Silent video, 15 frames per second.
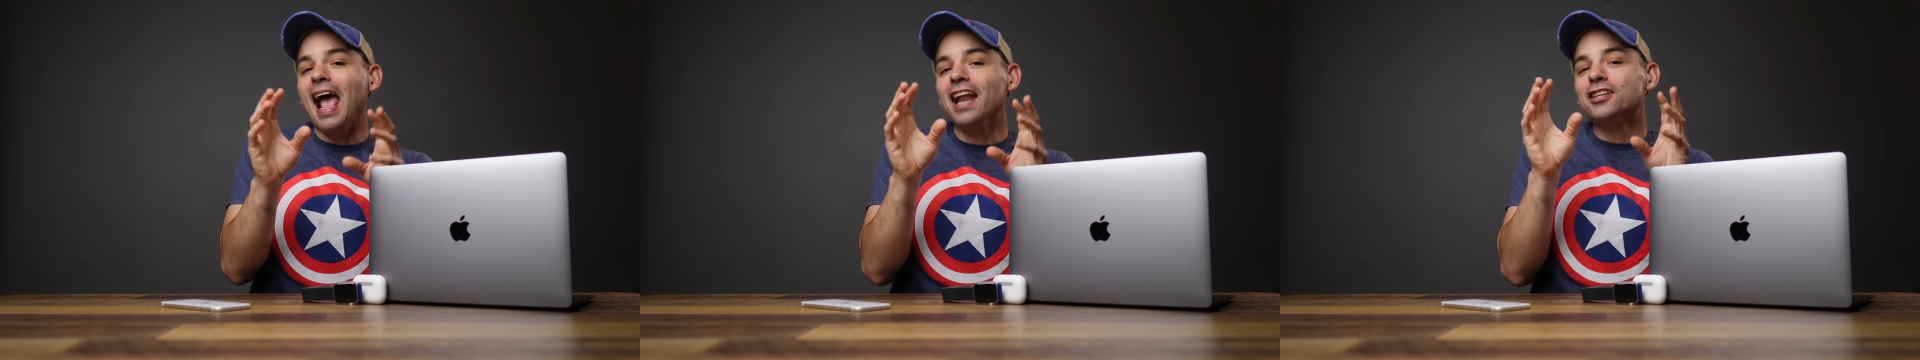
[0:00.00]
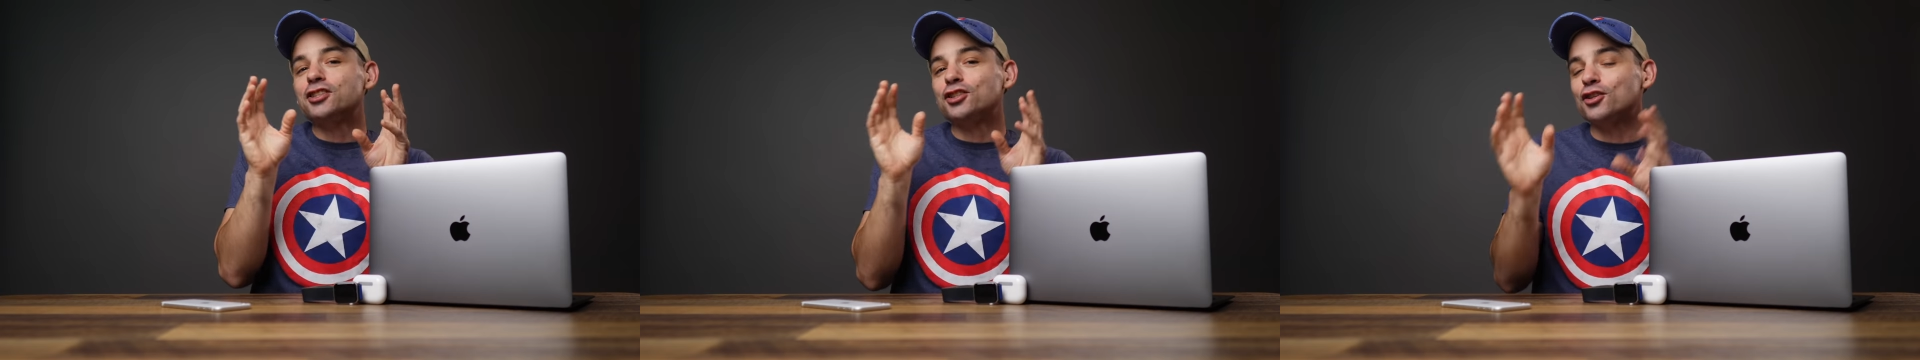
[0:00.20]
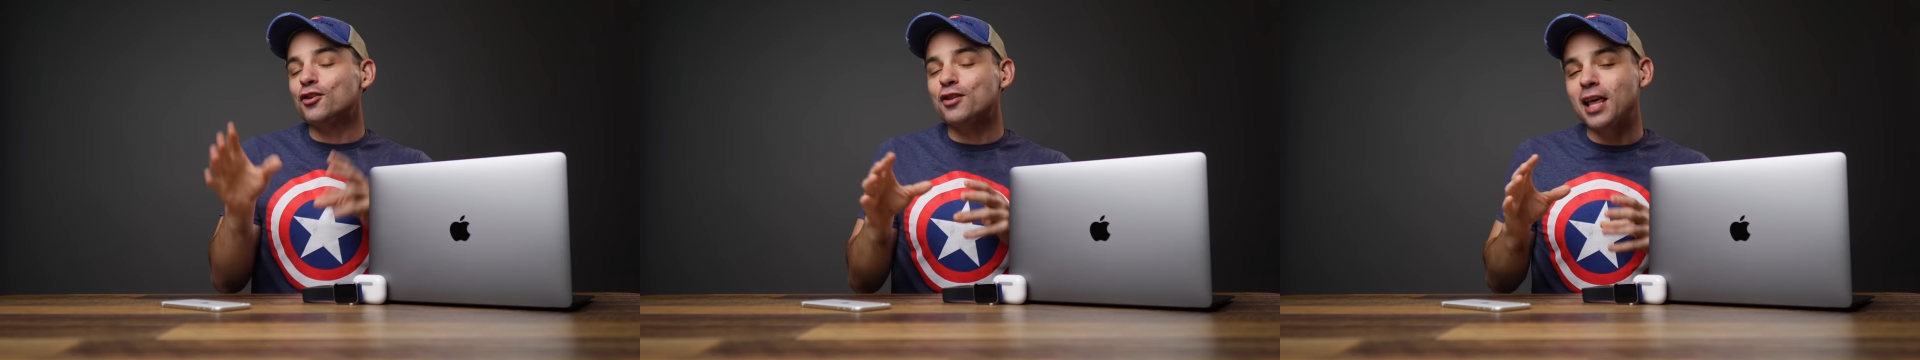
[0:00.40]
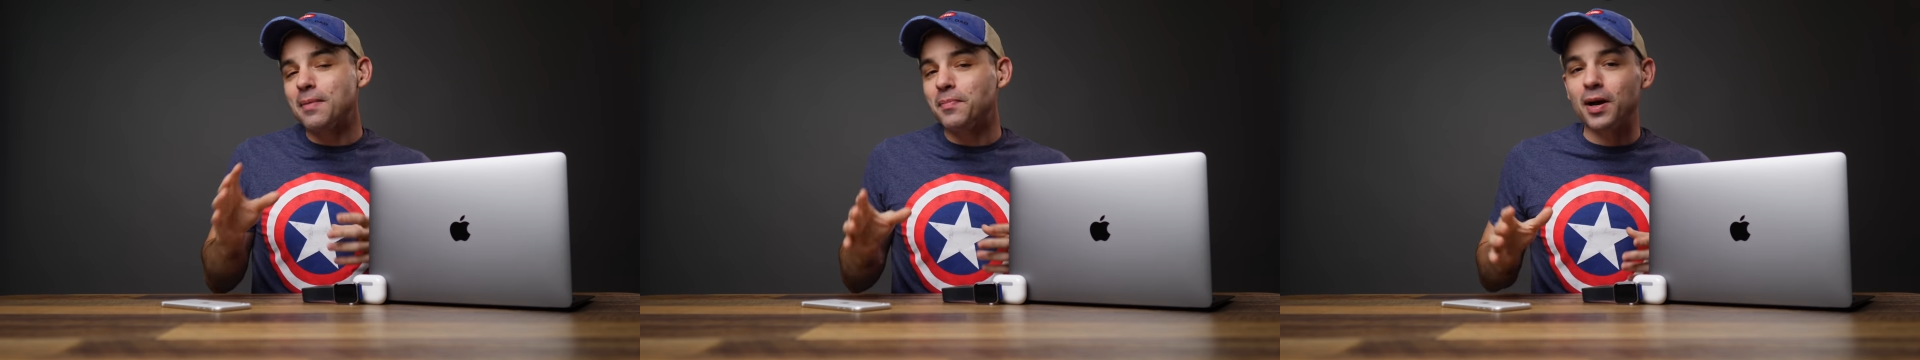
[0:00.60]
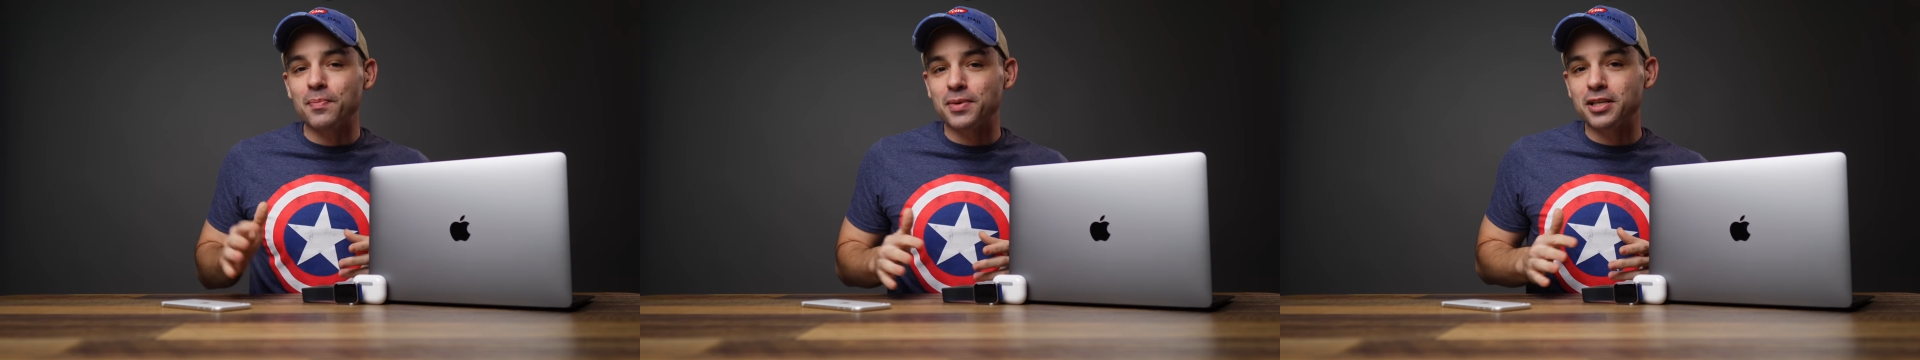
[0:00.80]
And sure, that
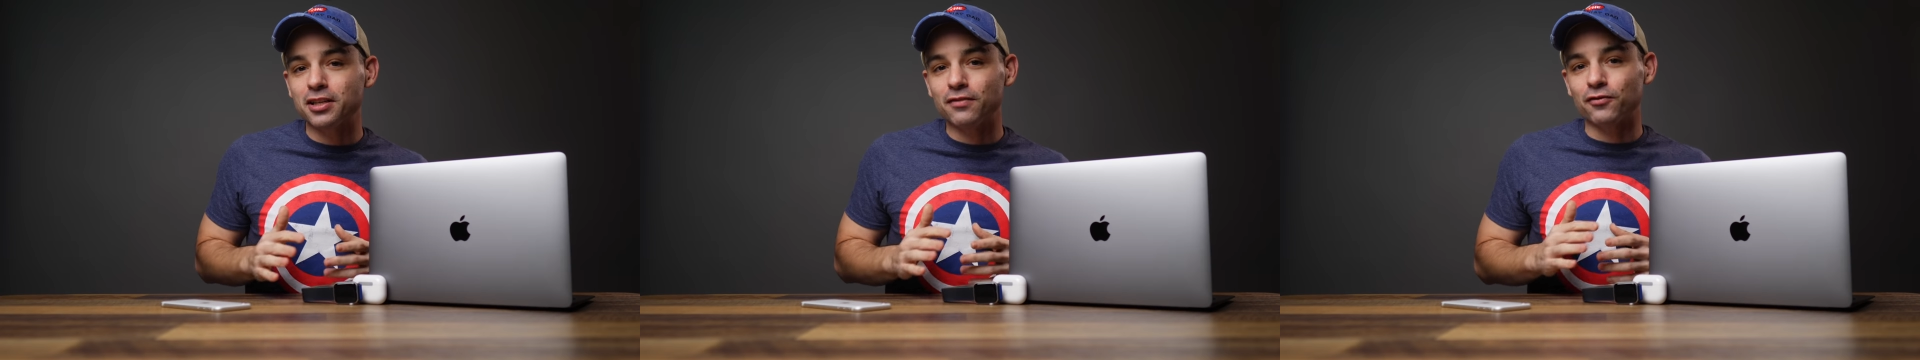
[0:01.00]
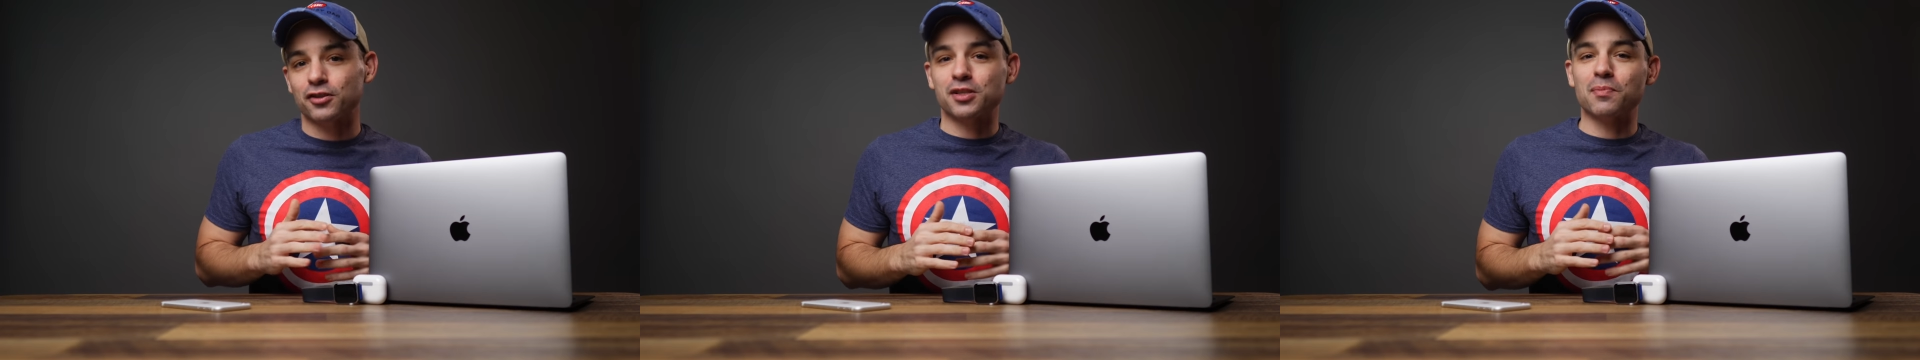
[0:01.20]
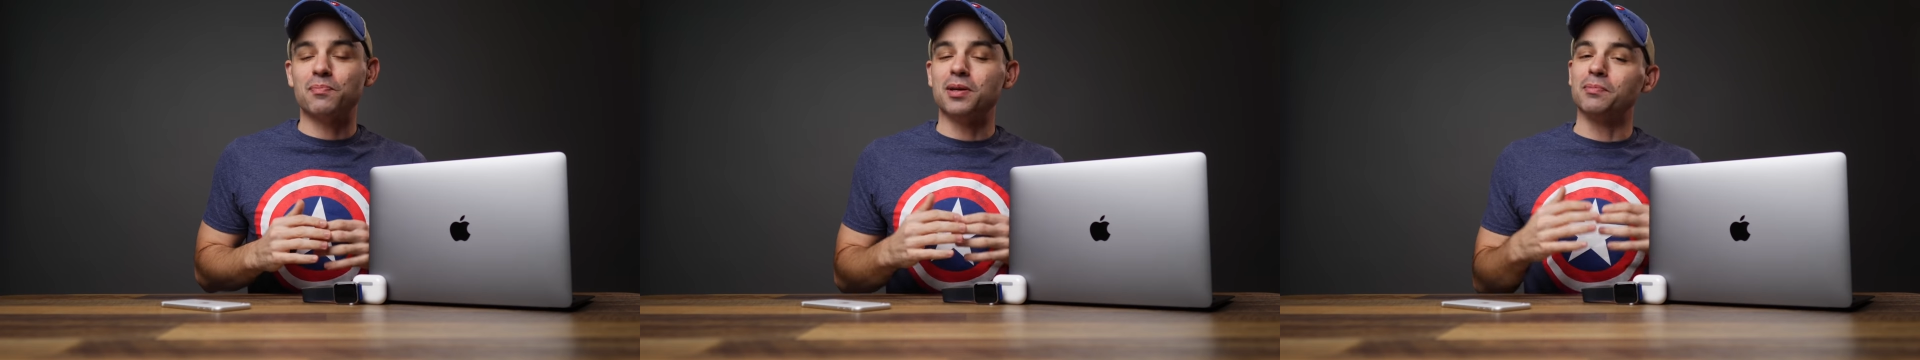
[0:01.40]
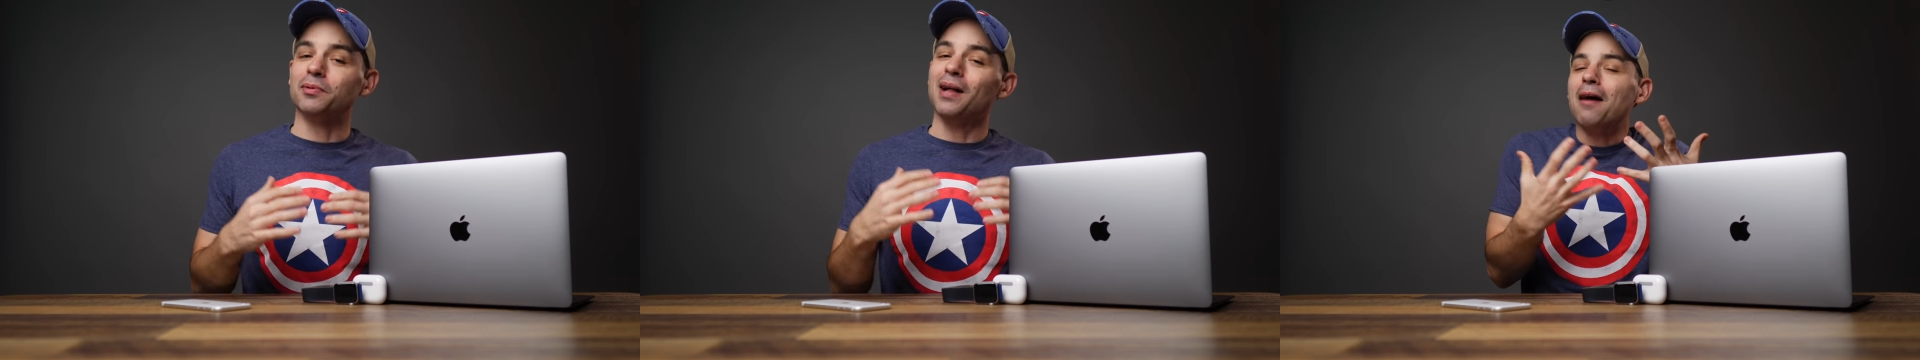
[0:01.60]
might be good for some people.